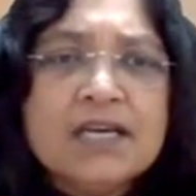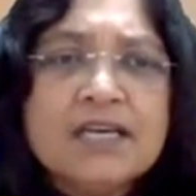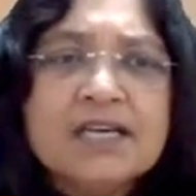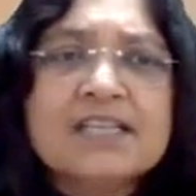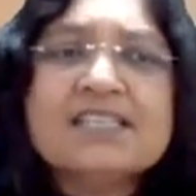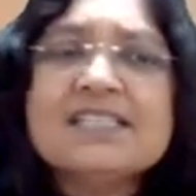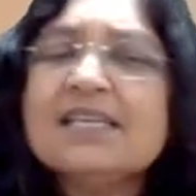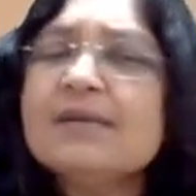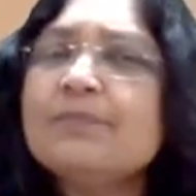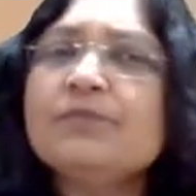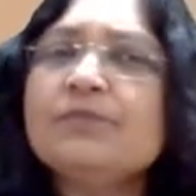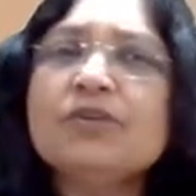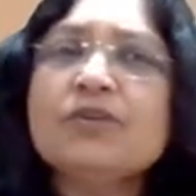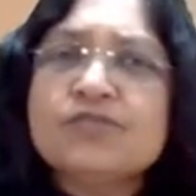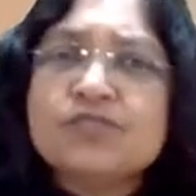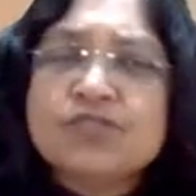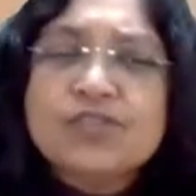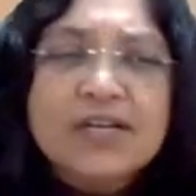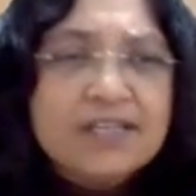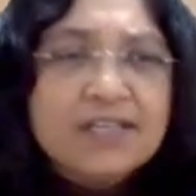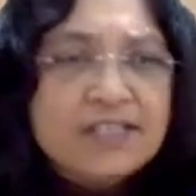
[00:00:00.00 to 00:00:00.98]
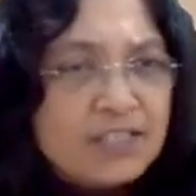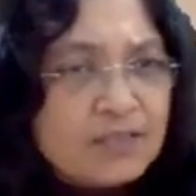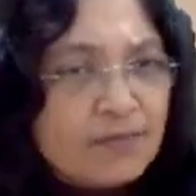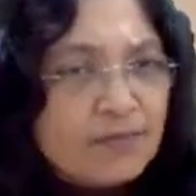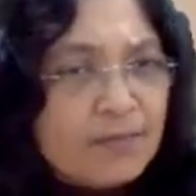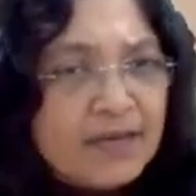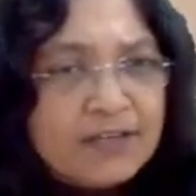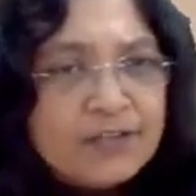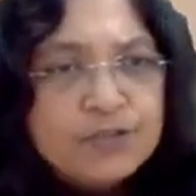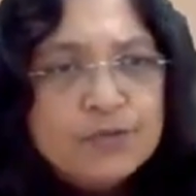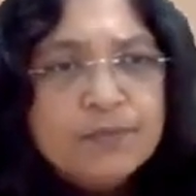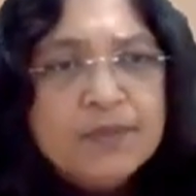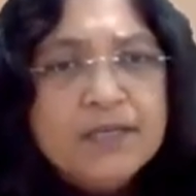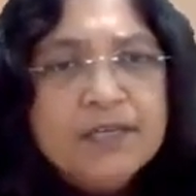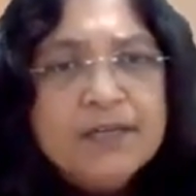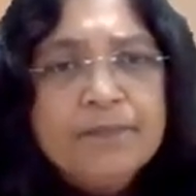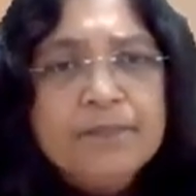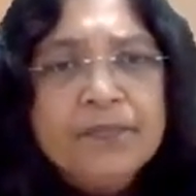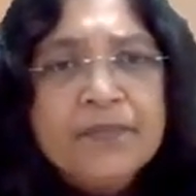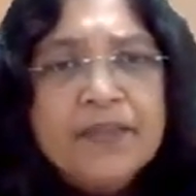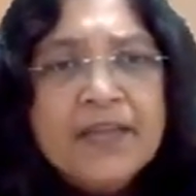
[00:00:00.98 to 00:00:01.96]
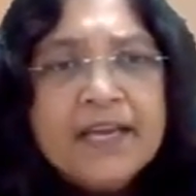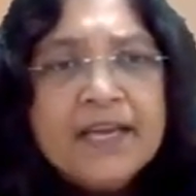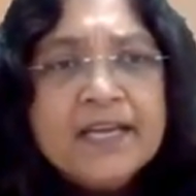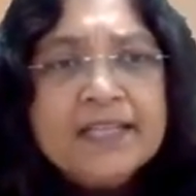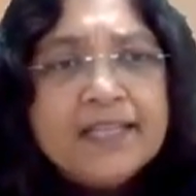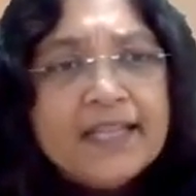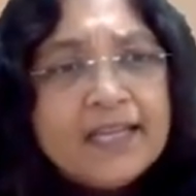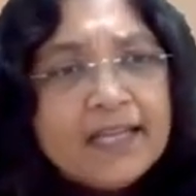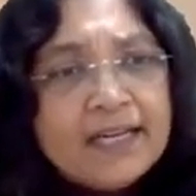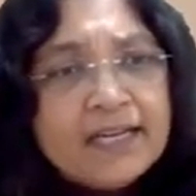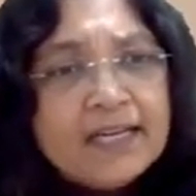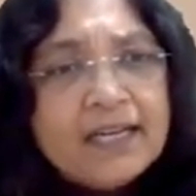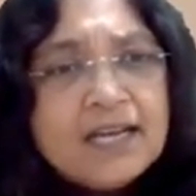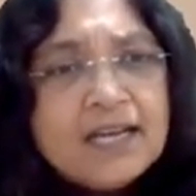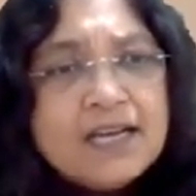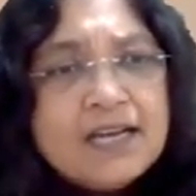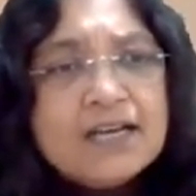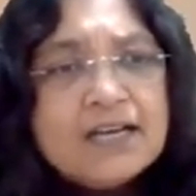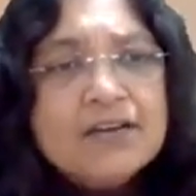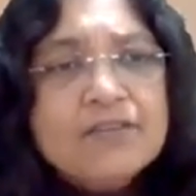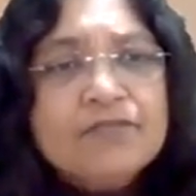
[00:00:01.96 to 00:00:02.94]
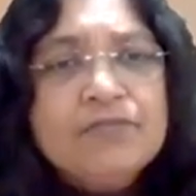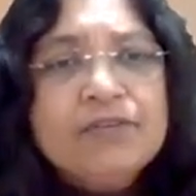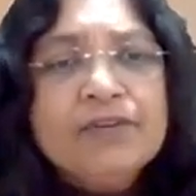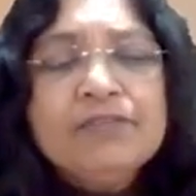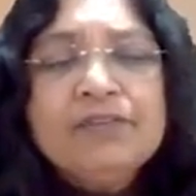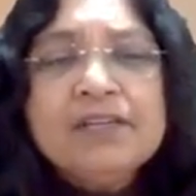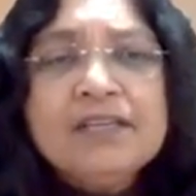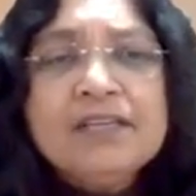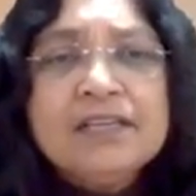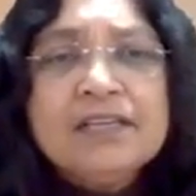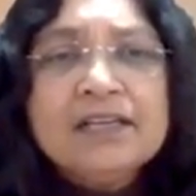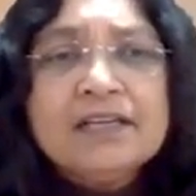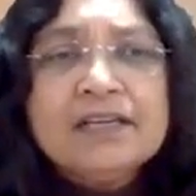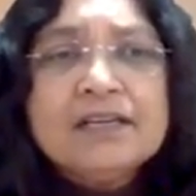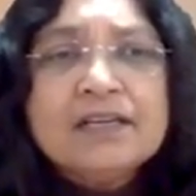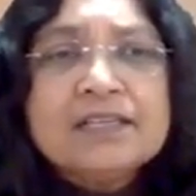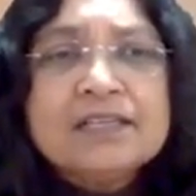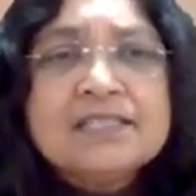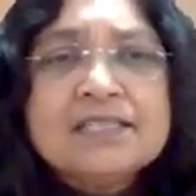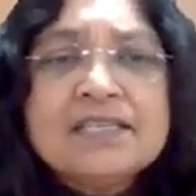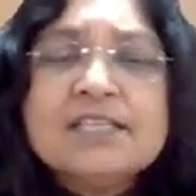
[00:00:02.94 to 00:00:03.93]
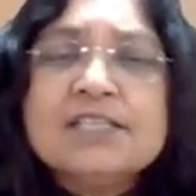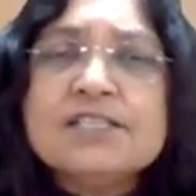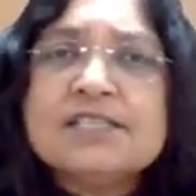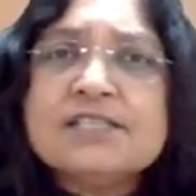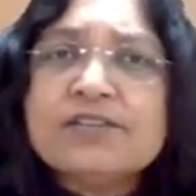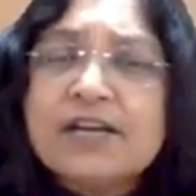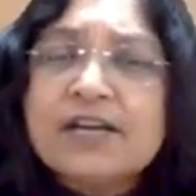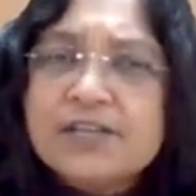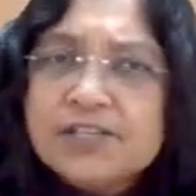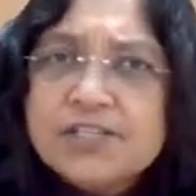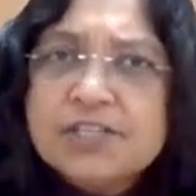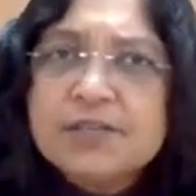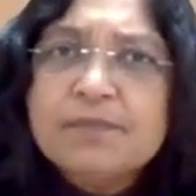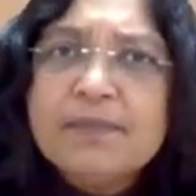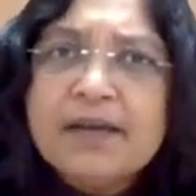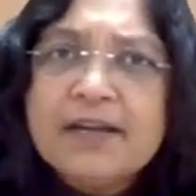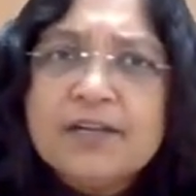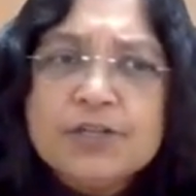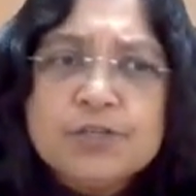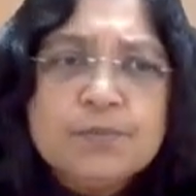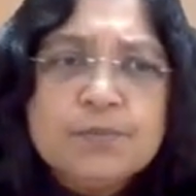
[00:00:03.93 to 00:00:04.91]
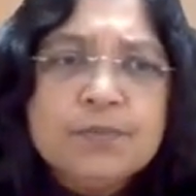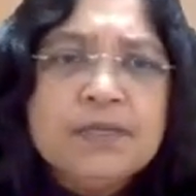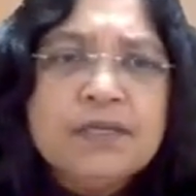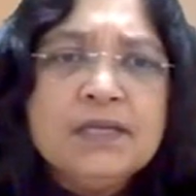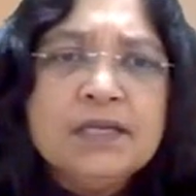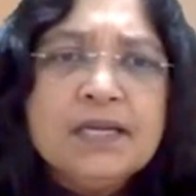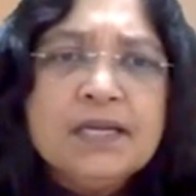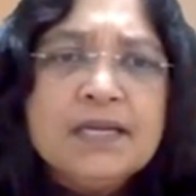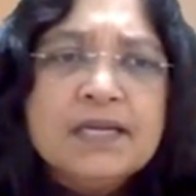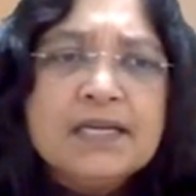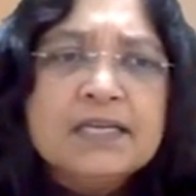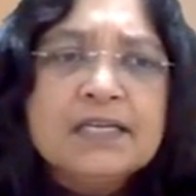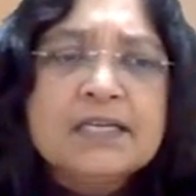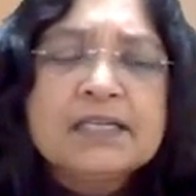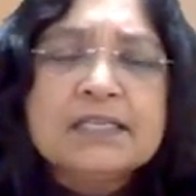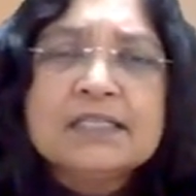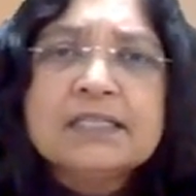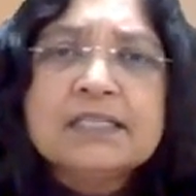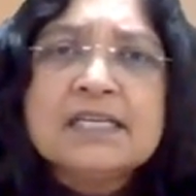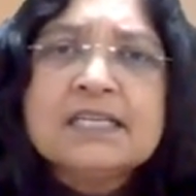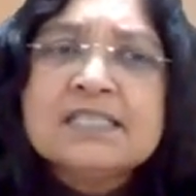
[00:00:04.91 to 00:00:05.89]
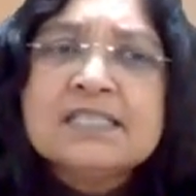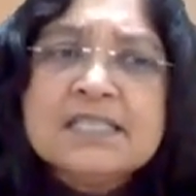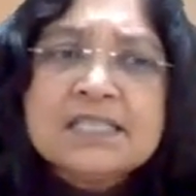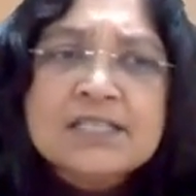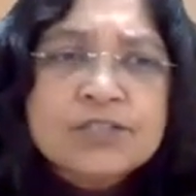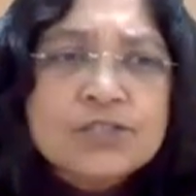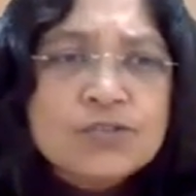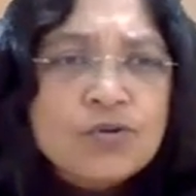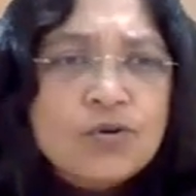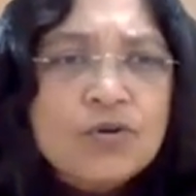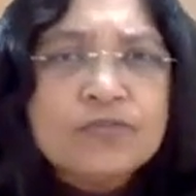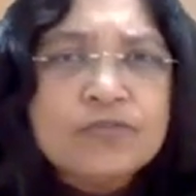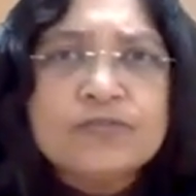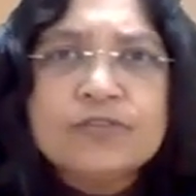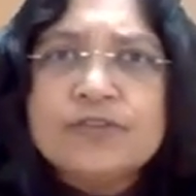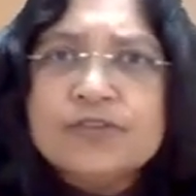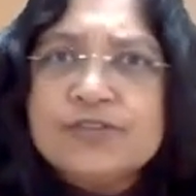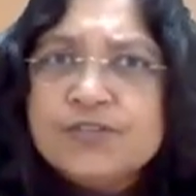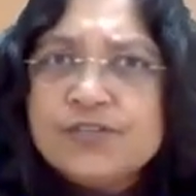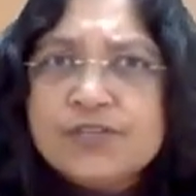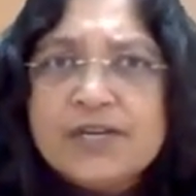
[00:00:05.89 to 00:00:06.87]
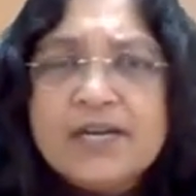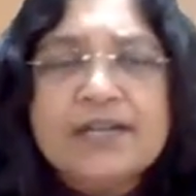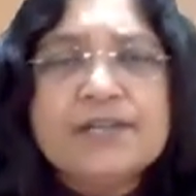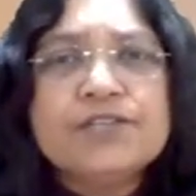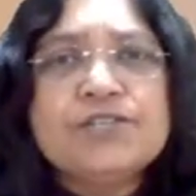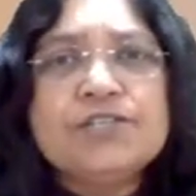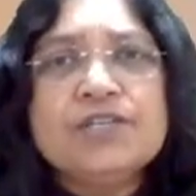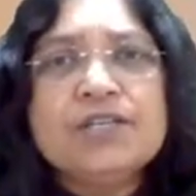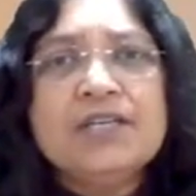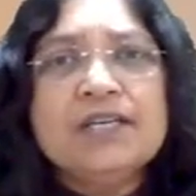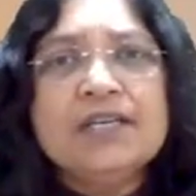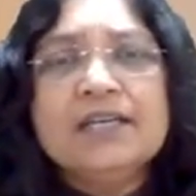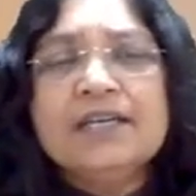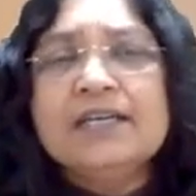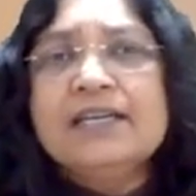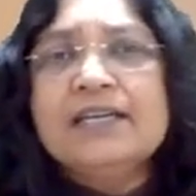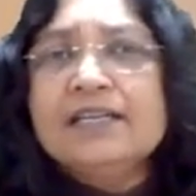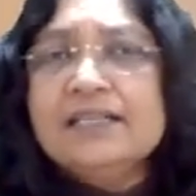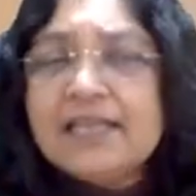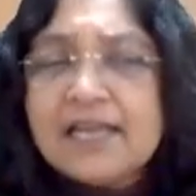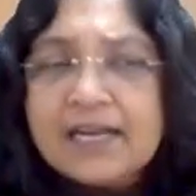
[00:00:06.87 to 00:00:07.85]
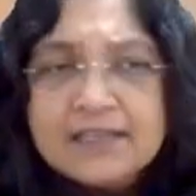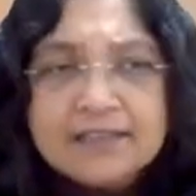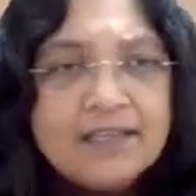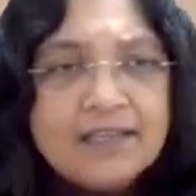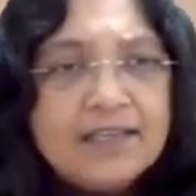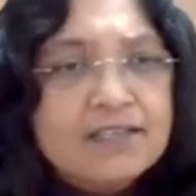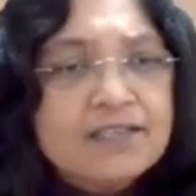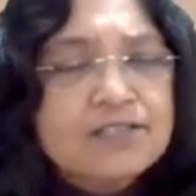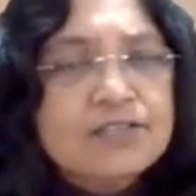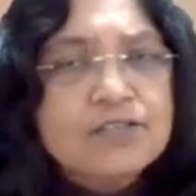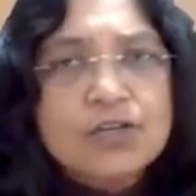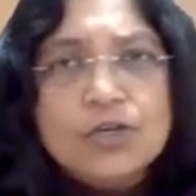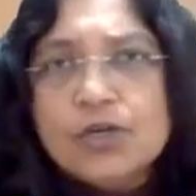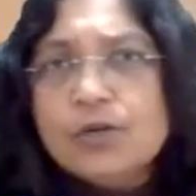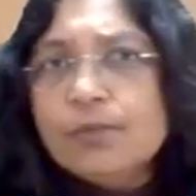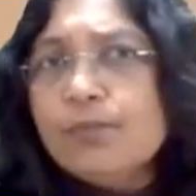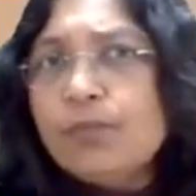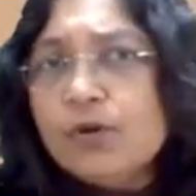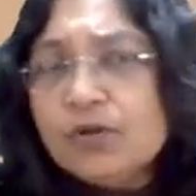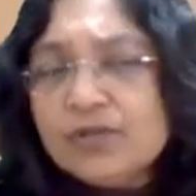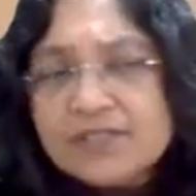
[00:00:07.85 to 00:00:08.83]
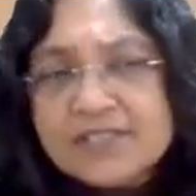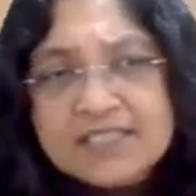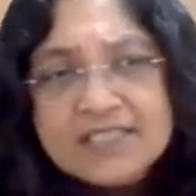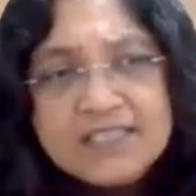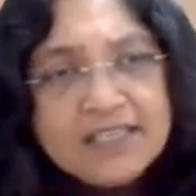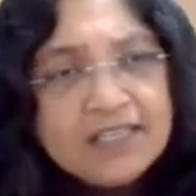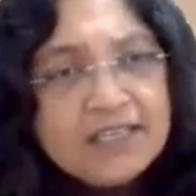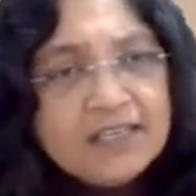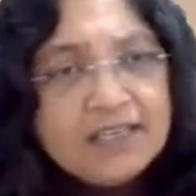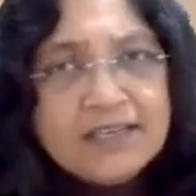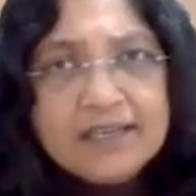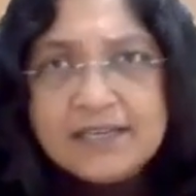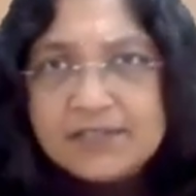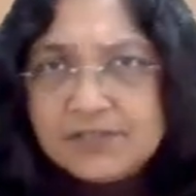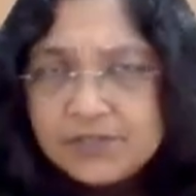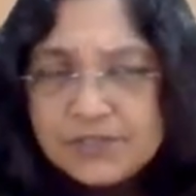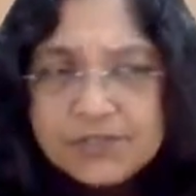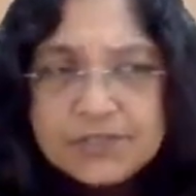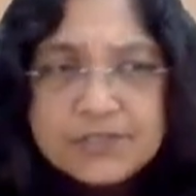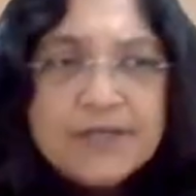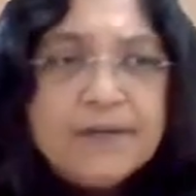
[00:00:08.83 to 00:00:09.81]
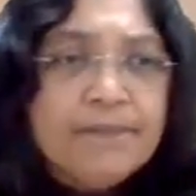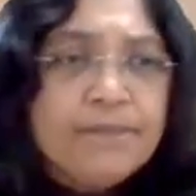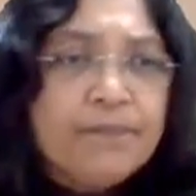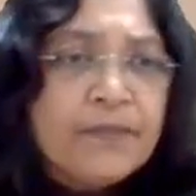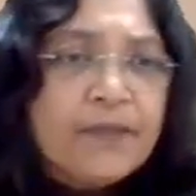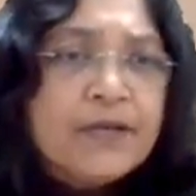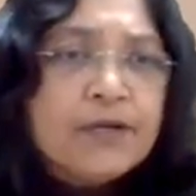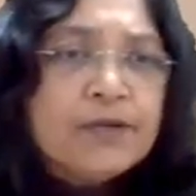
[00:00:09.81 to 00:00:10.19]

concept of strategic management. Then we will, since strategic management consists of strategy, tactics, policy, etc.,